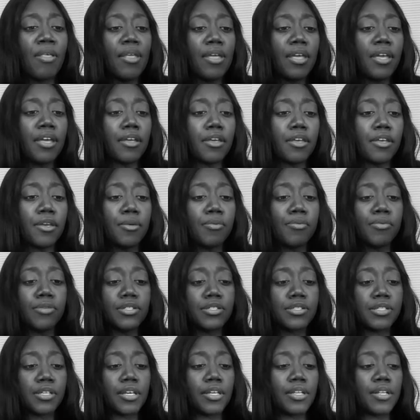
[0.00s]
And Cupid is
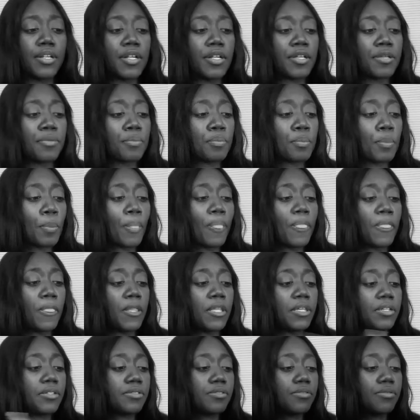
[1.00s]
saying that
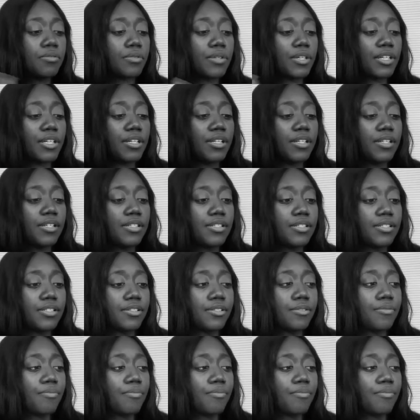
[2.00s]
these two kids,